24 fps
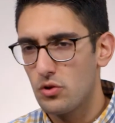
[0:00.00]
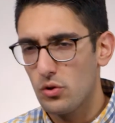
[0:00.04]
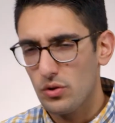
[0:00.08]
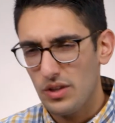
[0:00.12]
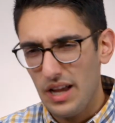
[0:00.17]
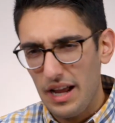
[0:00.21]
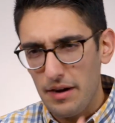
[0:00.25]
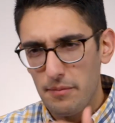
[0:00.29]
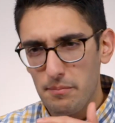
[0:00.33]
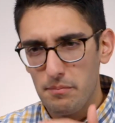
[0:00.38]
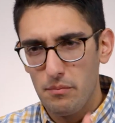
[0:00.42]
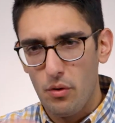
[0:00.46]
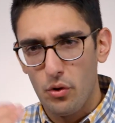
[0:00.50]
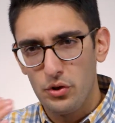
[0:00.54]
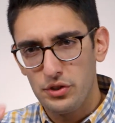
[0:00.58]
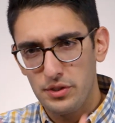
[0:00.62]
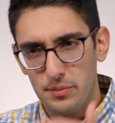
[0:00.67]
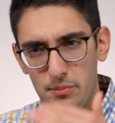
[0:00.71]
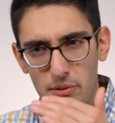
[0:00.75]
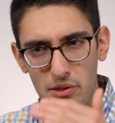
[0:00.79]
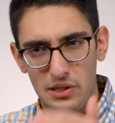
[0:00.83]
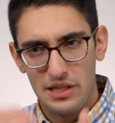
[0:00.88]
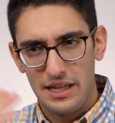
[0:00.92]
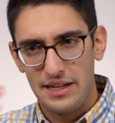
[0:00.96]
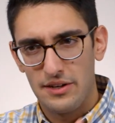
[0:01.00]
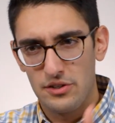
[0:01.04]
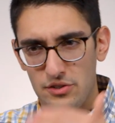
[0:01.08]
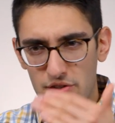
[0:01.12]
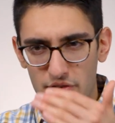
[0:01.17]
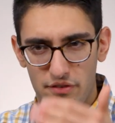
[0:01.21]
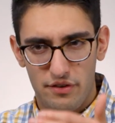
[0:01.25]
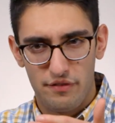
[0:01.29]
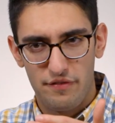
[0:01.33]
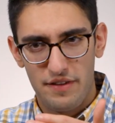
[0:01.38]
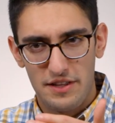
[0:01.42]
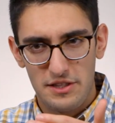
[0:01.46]
So kind of multiple layers
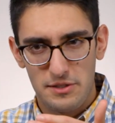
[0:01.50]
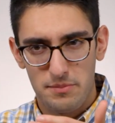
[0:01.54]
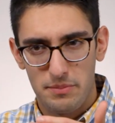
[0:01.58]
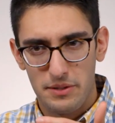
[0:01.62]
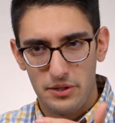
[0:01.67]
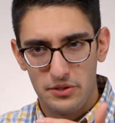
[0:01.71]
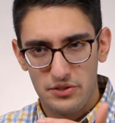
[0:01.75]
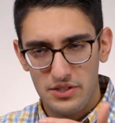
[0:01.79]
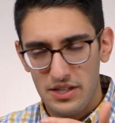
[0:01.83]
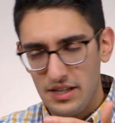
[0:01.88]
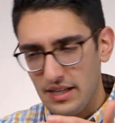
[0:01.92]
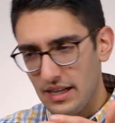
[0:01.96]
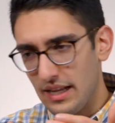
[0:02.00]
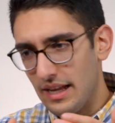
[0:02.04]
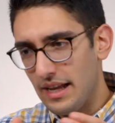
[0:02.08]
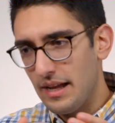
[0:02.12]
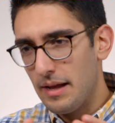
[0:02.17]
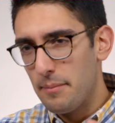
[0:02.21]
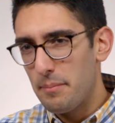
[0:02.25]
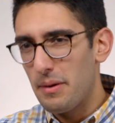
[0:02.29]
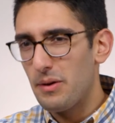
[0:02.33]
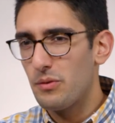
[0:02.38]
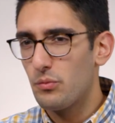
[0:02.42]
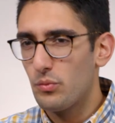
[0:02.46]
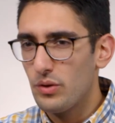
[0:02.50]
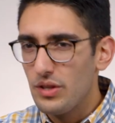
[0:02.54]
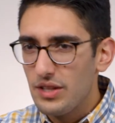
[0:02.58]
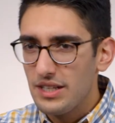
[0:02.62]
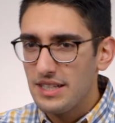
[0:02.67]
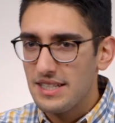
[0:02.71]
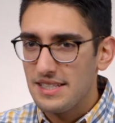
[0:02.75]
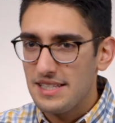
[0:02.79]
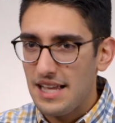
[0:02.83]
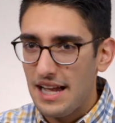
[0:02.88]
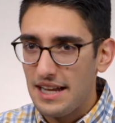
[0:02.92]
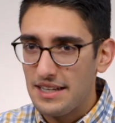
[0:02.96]
of defense built in, but really
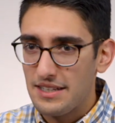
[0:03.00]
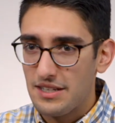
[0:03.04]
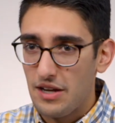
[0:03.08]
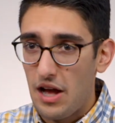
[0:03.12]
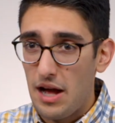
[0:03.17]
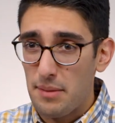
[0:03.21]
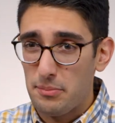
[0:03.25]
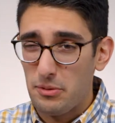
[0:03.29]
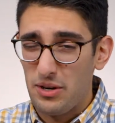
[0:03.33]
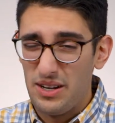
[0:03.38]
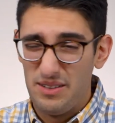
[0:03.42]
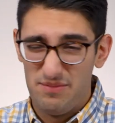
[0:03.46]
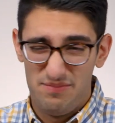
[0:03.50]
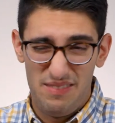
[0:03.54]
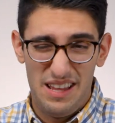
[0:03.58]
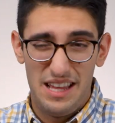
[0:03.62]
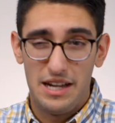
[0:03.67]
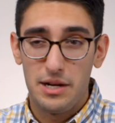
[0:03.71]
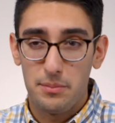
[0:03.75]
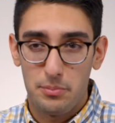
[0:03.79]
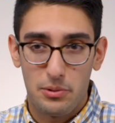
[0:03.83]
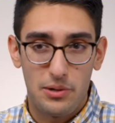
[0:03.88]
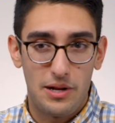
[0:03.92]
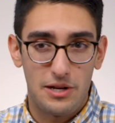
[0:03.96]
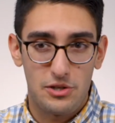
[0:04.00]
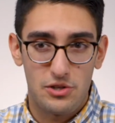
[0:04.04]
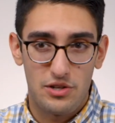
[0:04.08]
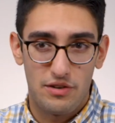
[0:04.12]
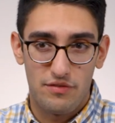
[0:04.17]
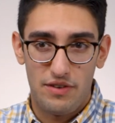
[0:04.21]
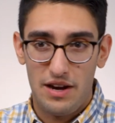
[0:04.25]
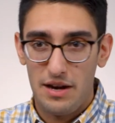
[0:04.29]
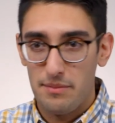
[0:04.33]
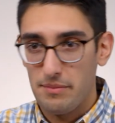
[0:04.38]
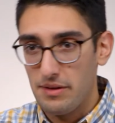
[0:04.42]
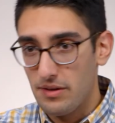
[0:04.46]
designed to operate in a production
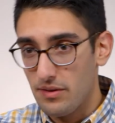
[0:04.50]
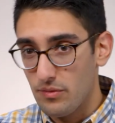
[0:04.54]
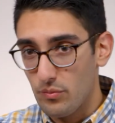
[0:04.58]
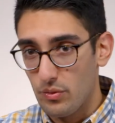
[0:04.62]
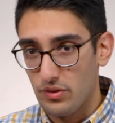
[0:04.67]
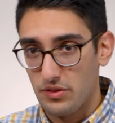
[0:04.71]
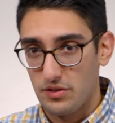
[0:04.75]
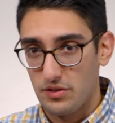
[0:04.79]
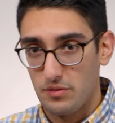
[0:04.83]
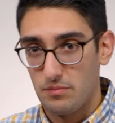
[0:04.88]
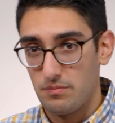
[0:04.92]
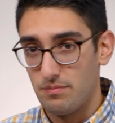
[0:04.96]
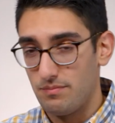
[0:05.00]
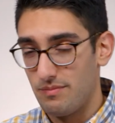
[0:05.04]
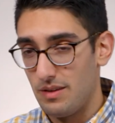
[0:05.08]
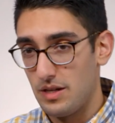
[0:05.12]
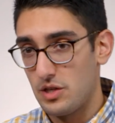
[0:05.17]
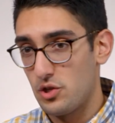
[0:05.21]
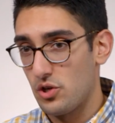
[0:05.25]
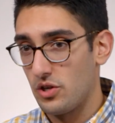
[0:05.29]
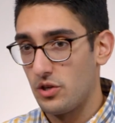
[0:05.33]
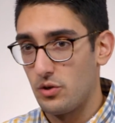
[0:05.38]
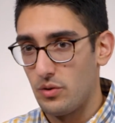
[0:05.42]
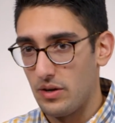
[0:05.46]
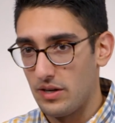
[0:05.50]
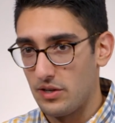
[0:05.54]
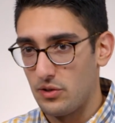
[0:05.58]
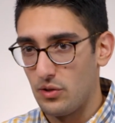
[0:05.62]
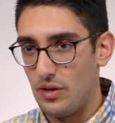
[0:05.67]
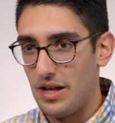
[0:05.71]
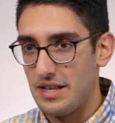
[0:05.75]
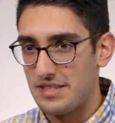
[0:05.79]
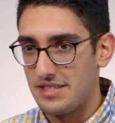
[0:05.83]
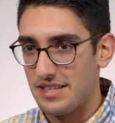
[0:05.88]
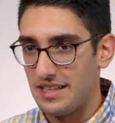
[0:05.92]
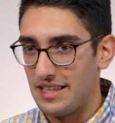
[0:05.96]
environment with mission critical
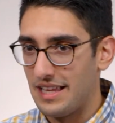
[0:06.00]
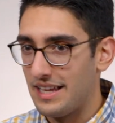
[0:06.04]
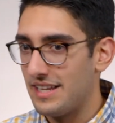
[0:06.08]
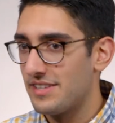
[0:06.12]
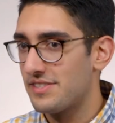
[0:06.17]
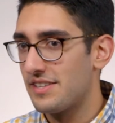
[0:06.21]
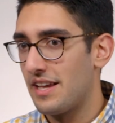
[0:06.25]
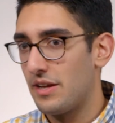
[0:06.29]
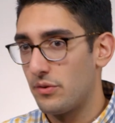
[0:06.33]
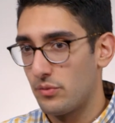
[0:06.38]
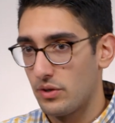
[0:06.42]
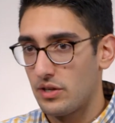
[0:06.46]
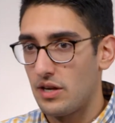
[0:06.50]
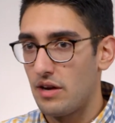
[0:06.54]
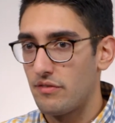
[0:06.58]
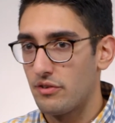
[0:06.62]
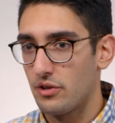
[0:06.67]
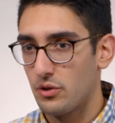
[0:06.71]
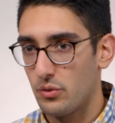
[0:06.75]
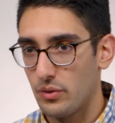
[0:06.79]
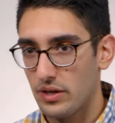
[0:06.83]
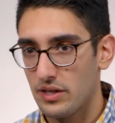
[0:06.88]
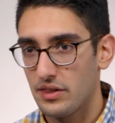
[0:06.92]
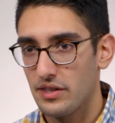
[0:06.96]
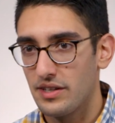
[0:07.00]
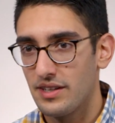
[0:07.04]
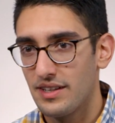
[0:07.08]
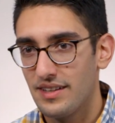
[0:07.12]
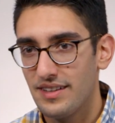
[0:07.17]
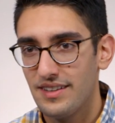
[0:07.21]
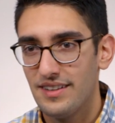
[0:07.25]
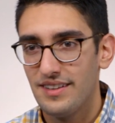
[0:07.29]
SLAs and recover quickly.